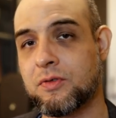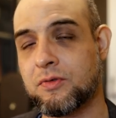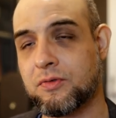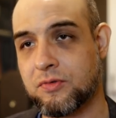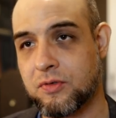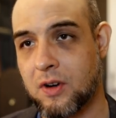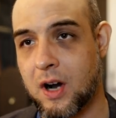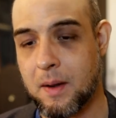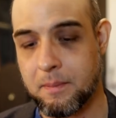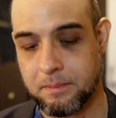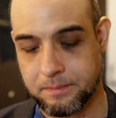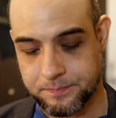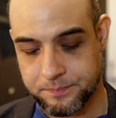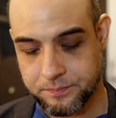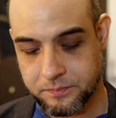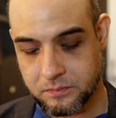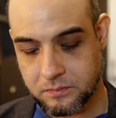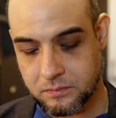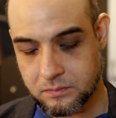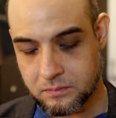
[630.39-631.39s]

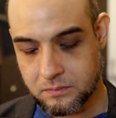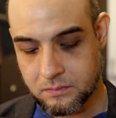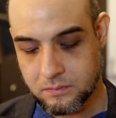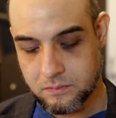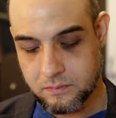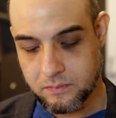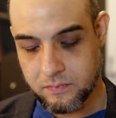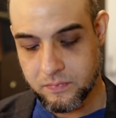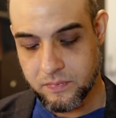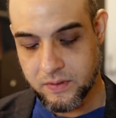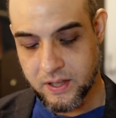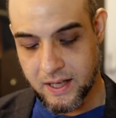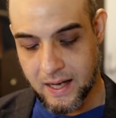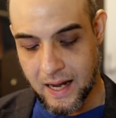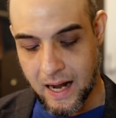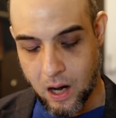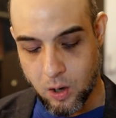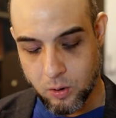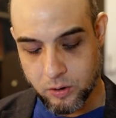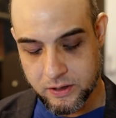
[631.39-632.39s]
from
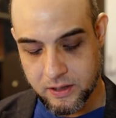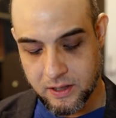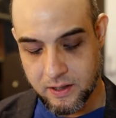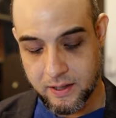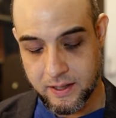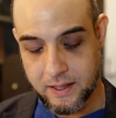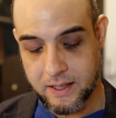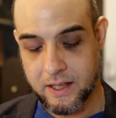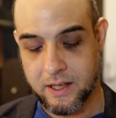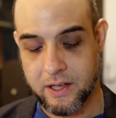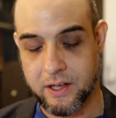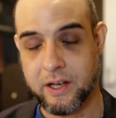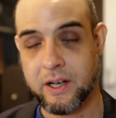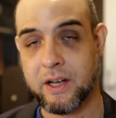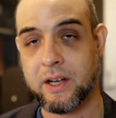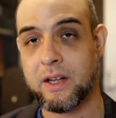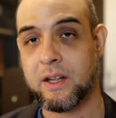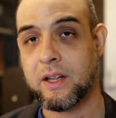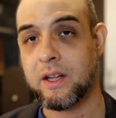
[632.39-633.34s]
the outer ear.